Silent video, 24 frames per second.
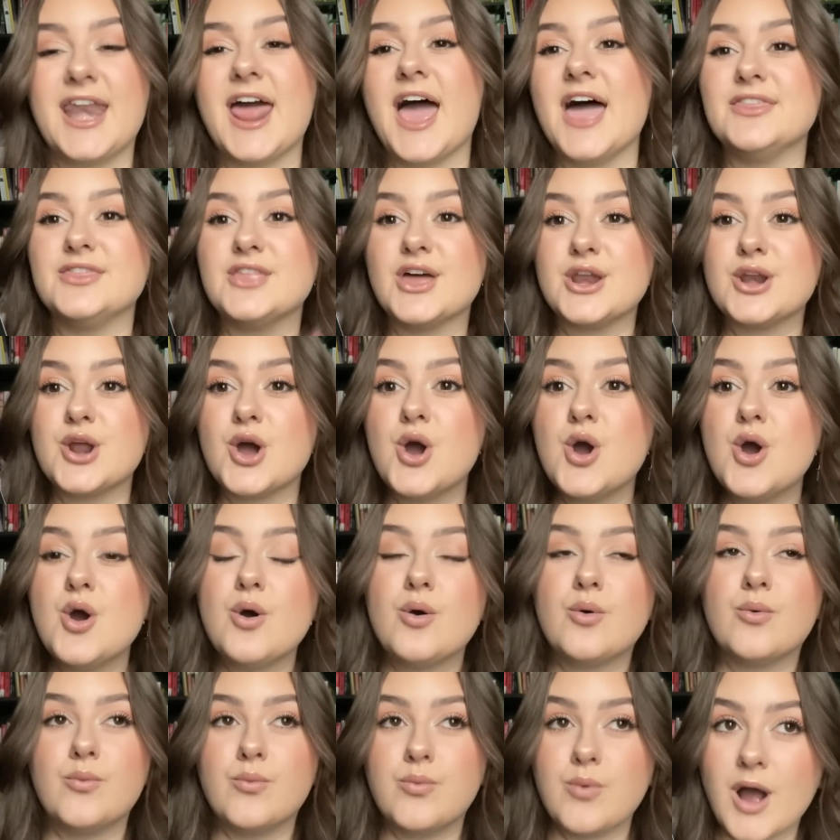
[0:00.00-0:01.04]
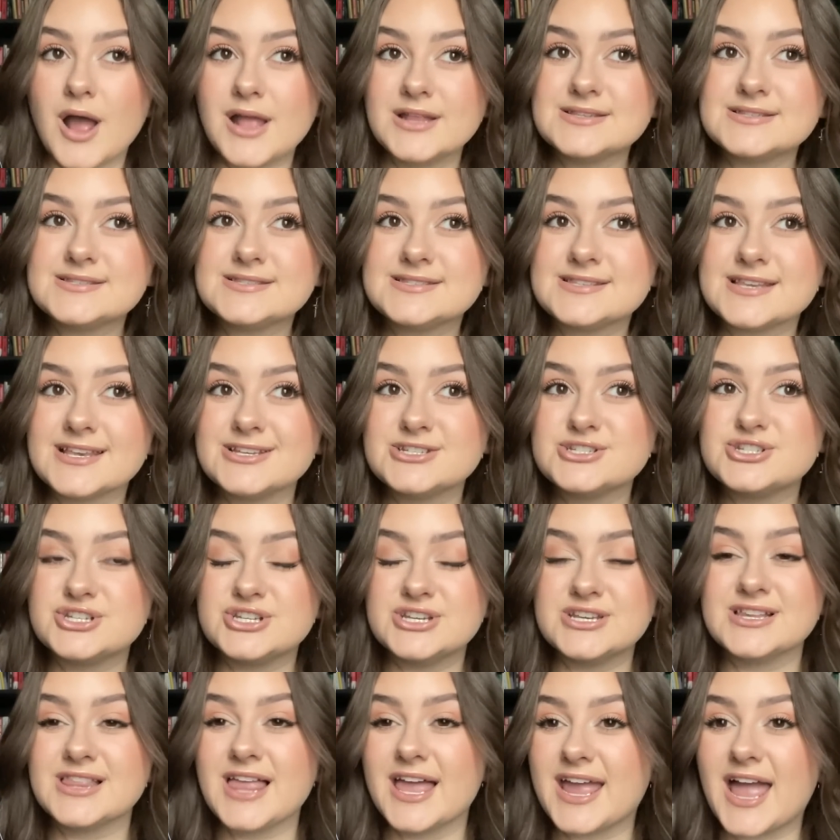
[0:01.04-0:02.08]
And then once
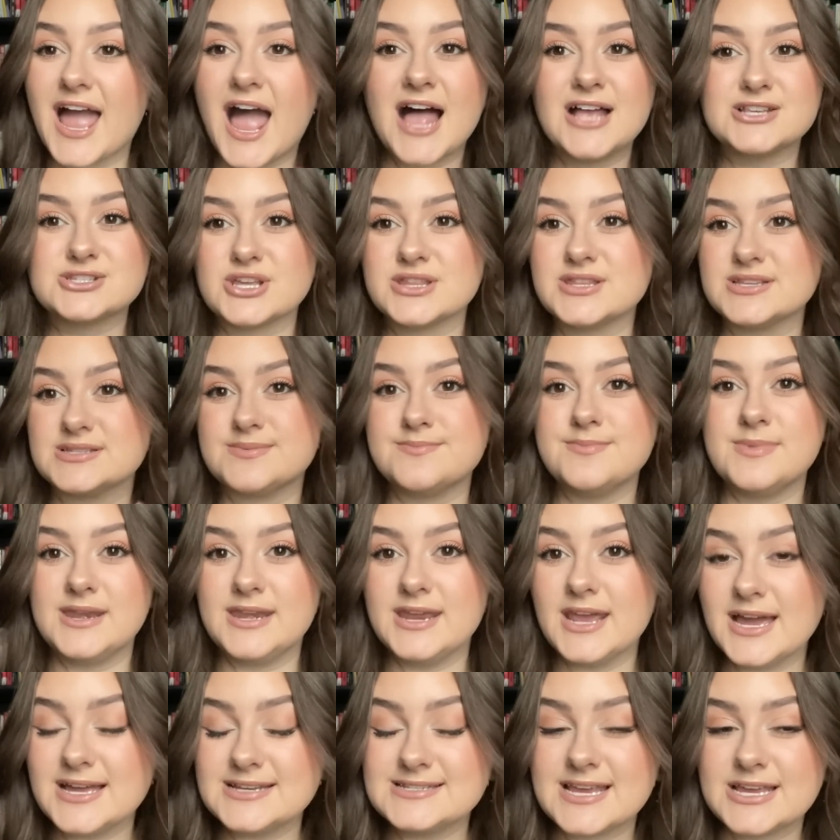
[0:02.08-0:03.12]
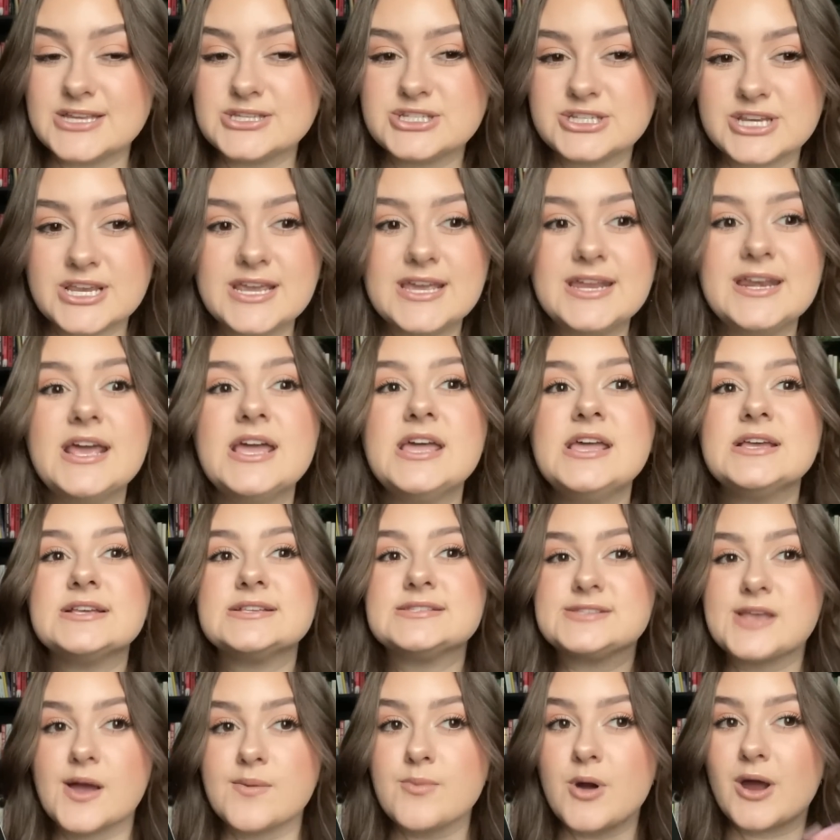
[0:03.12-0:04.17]
she like has all this media attention,
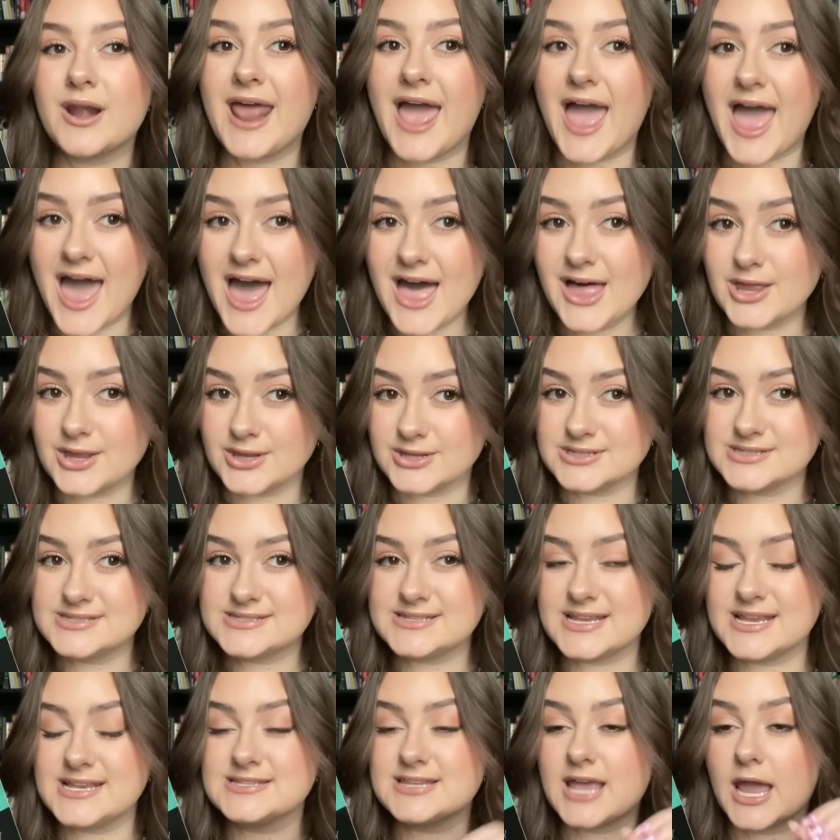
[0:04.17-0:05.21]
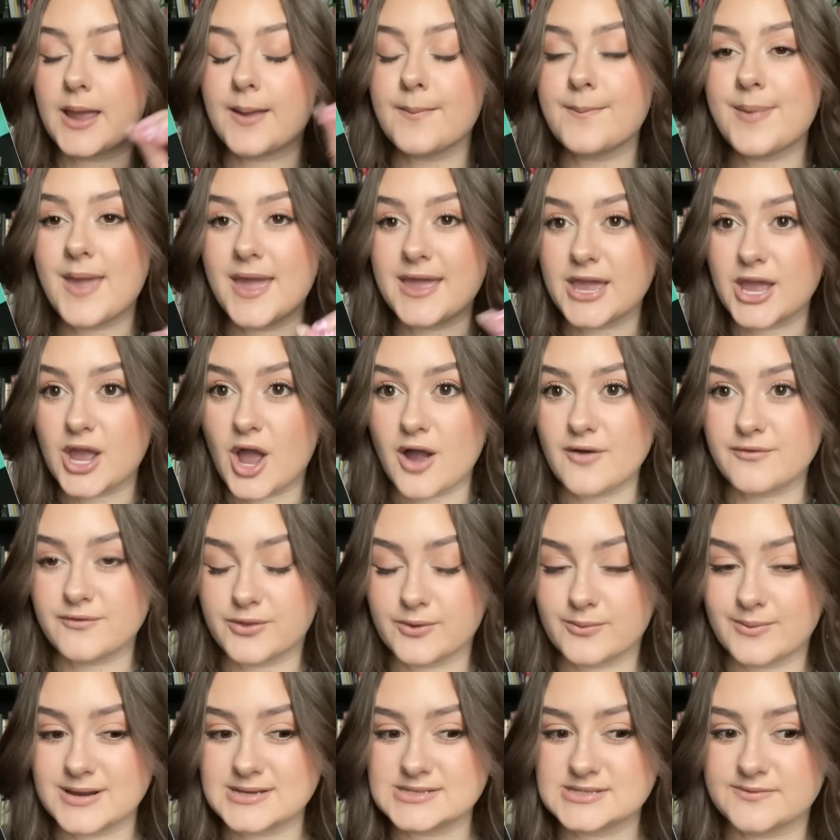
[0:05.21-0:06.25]
someone else is like picking off the
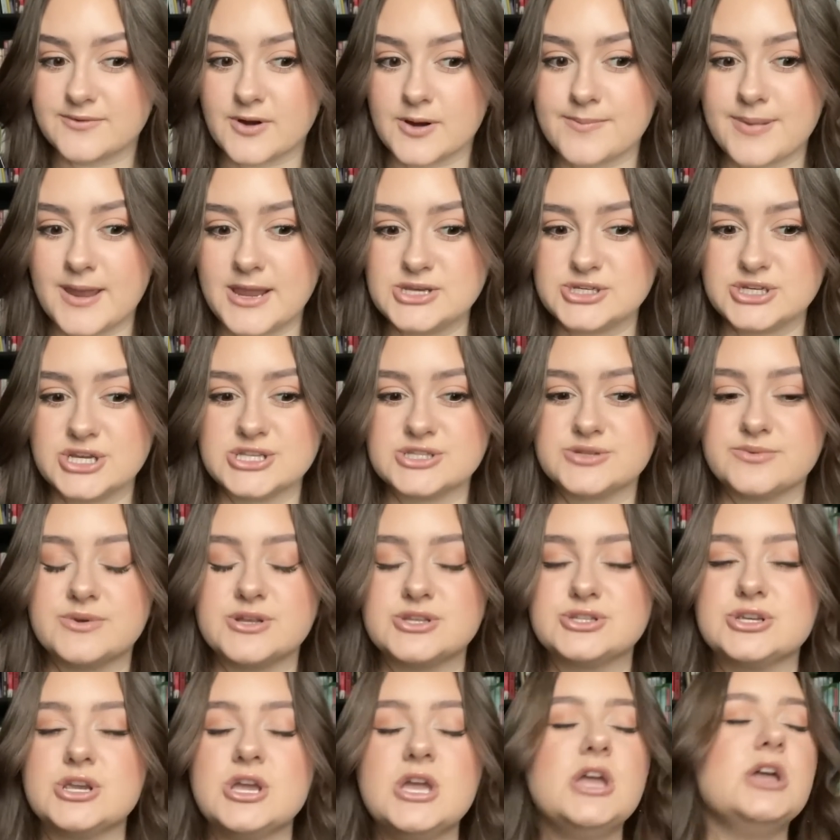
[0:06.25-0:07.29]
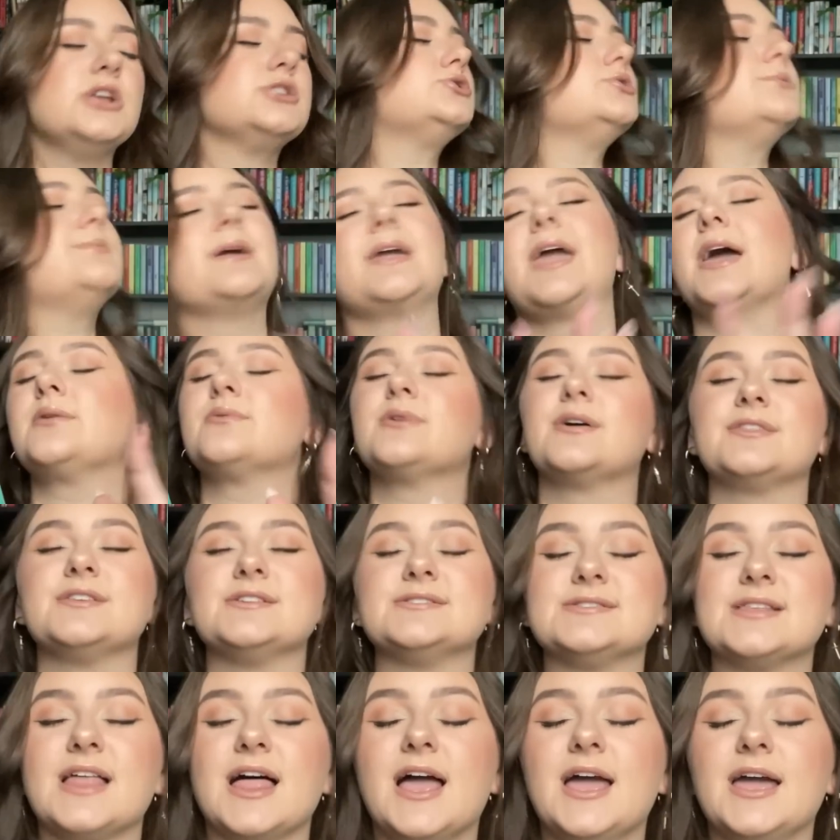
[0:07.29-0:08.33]
rest of her patients, which to begin with
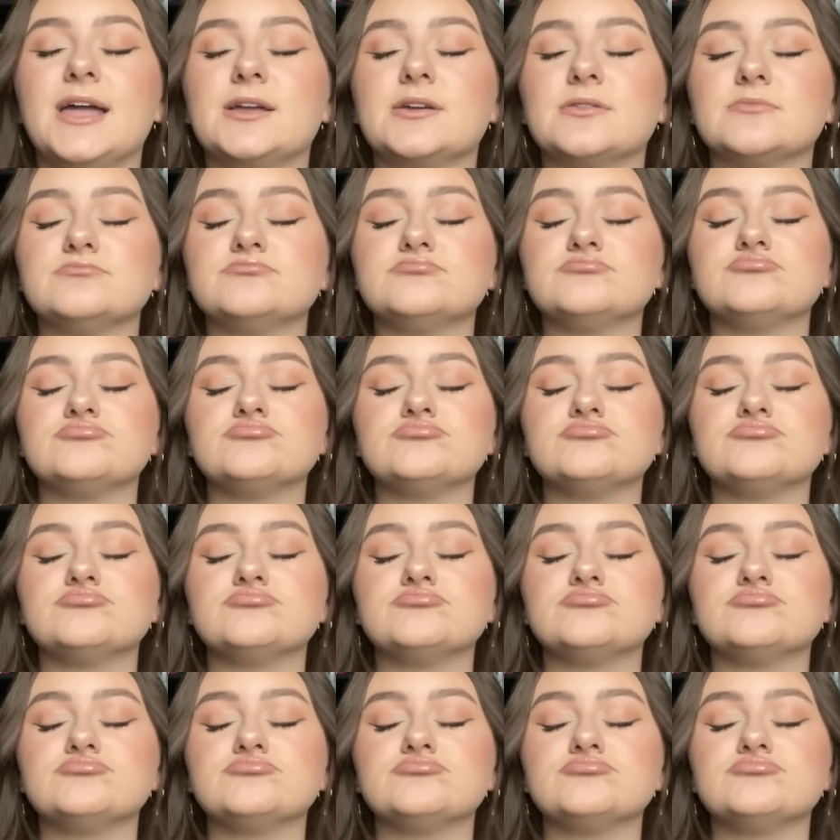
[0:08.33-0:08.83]
is like,